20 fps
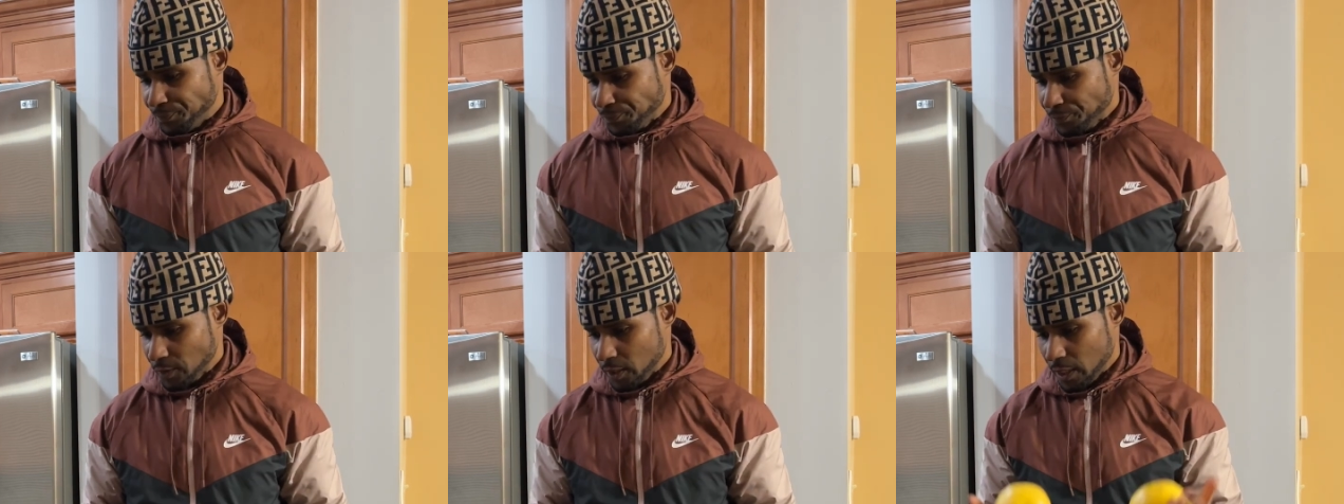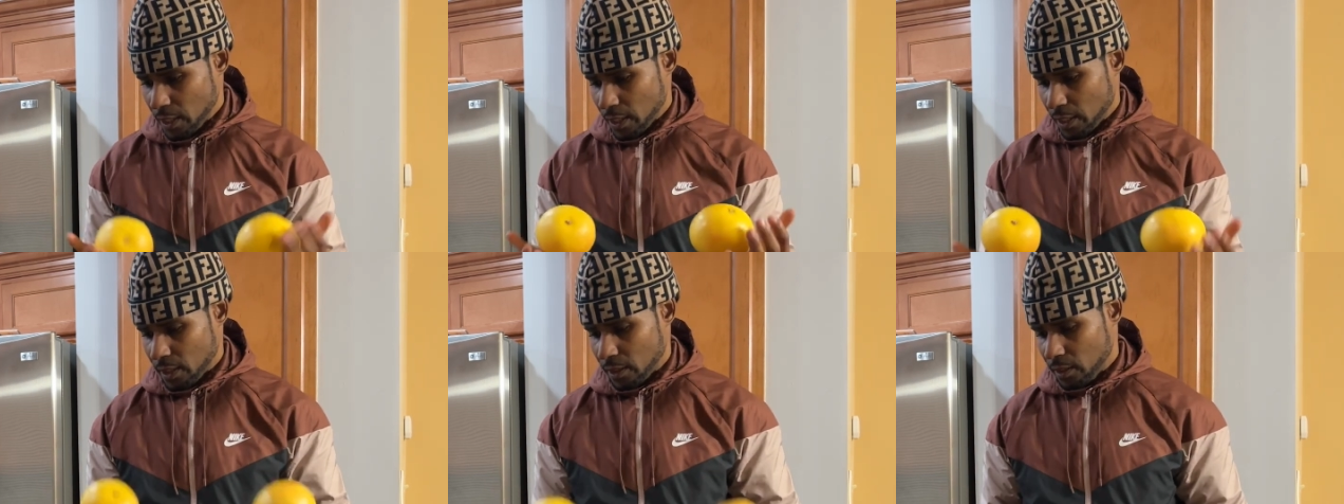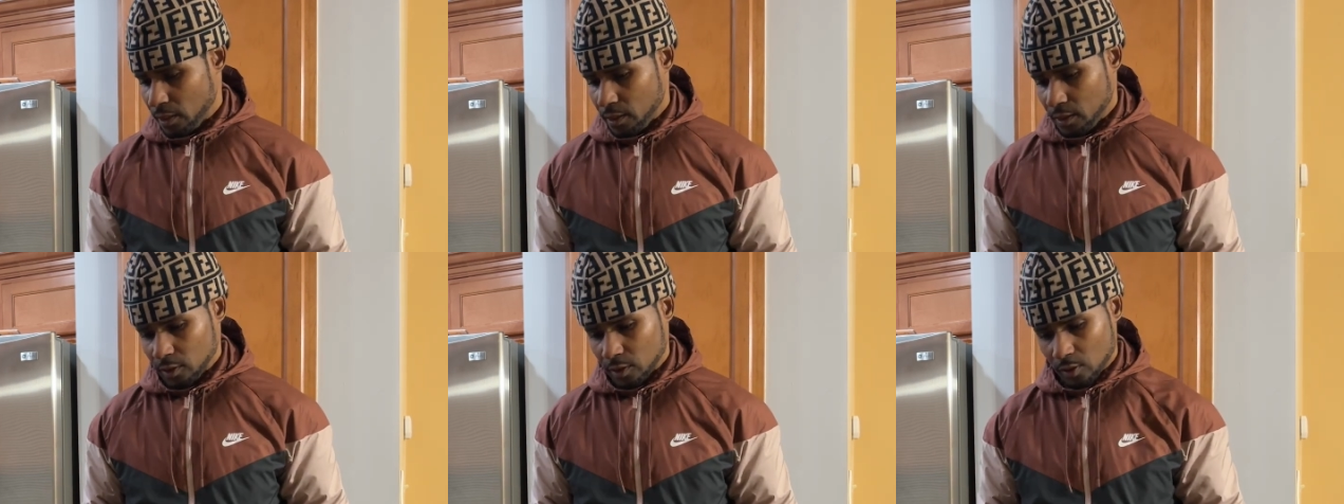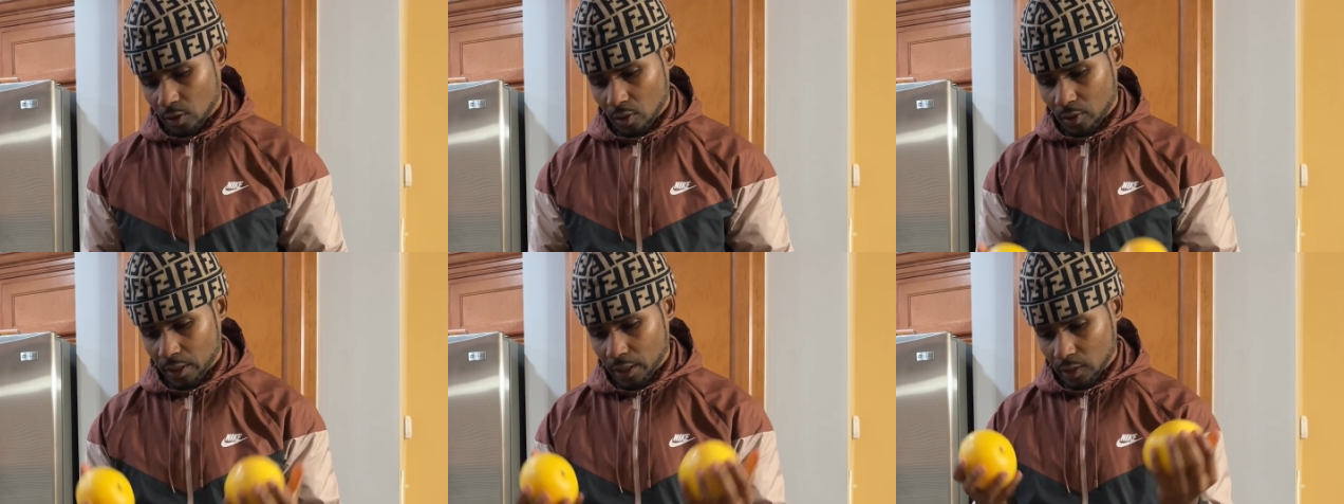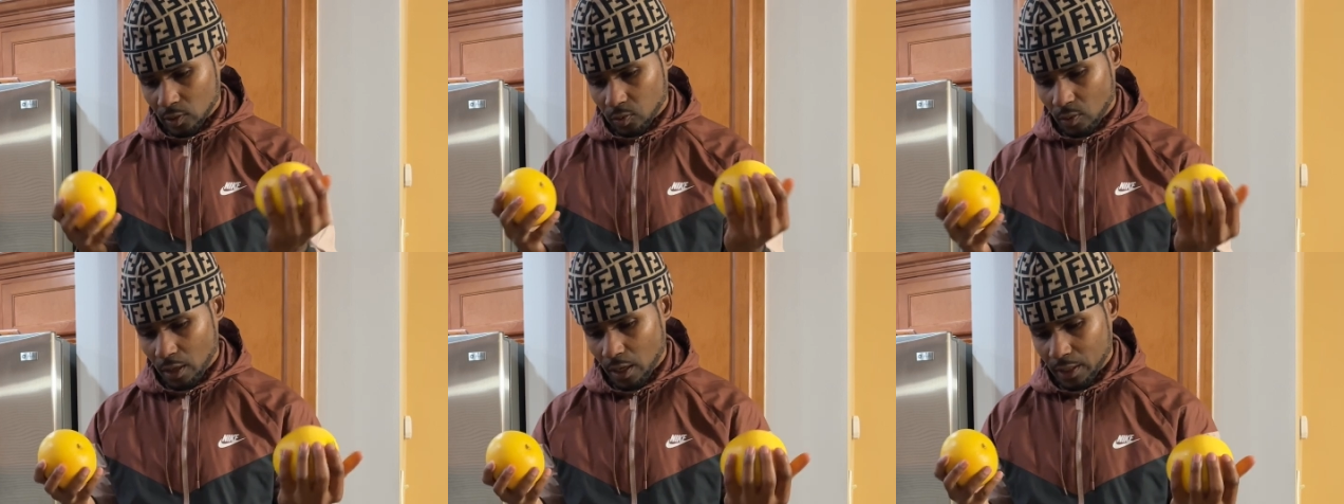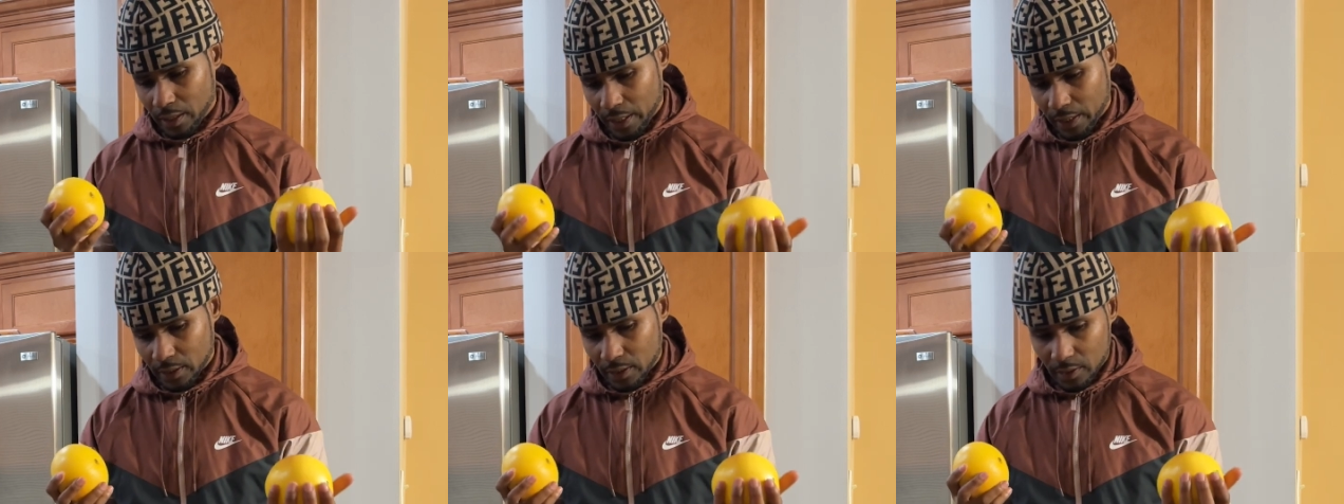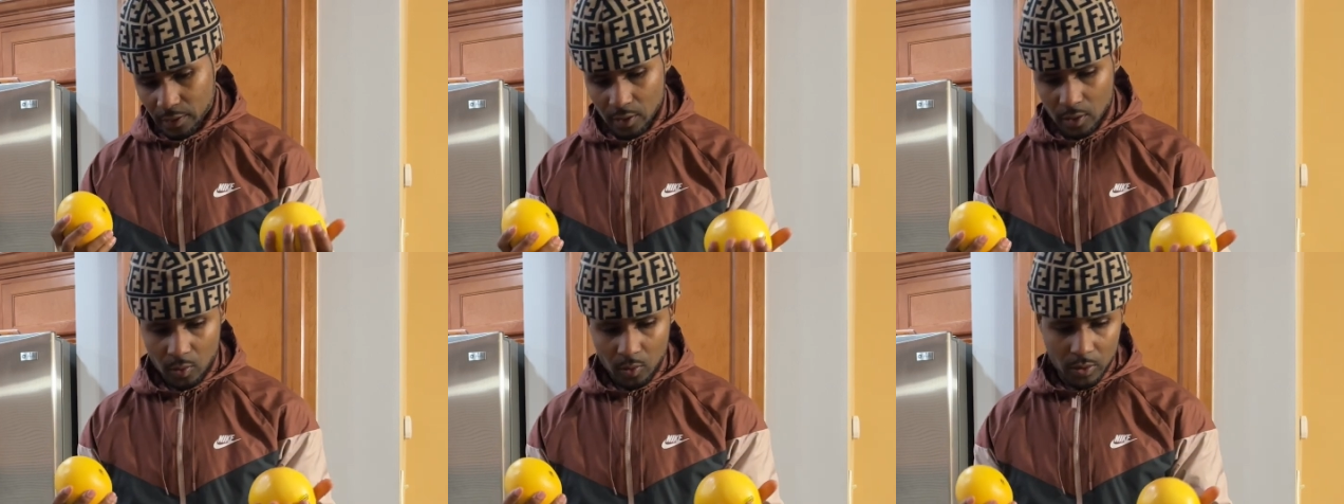Yeah, so that's why I like to
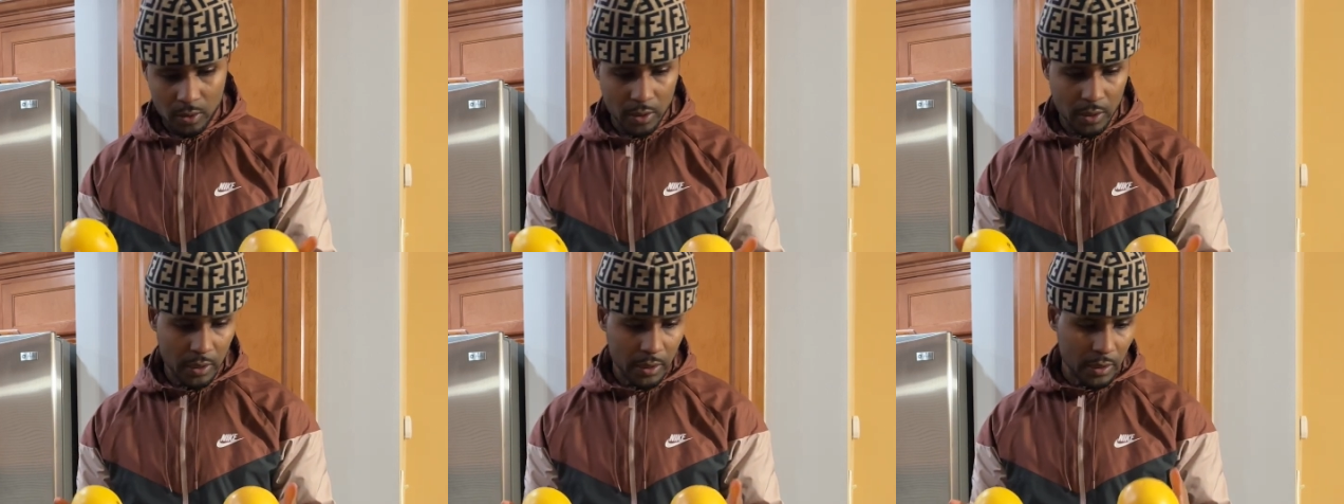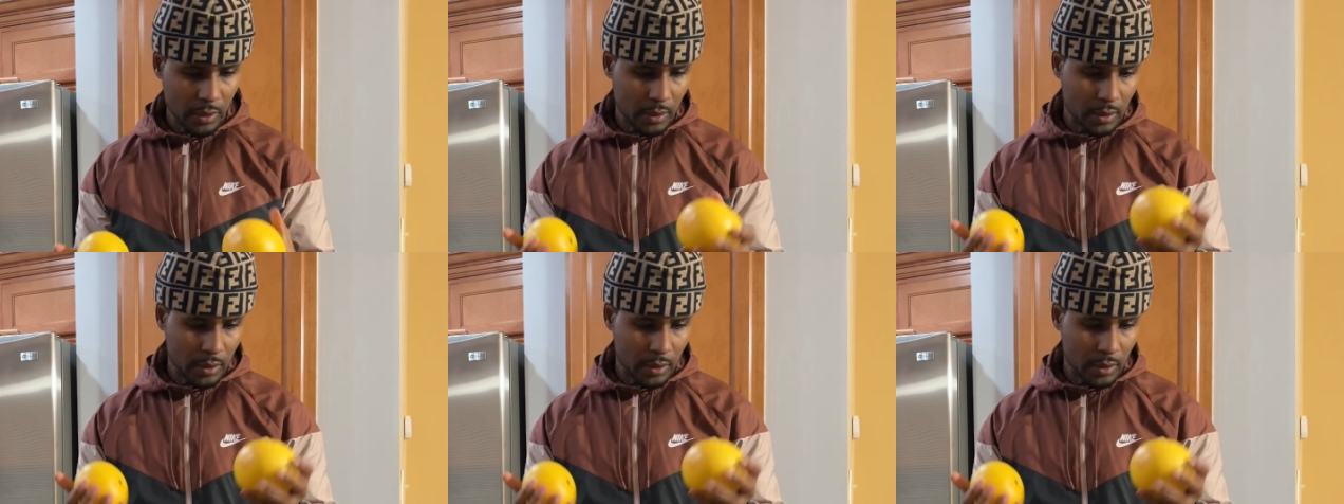deal with these.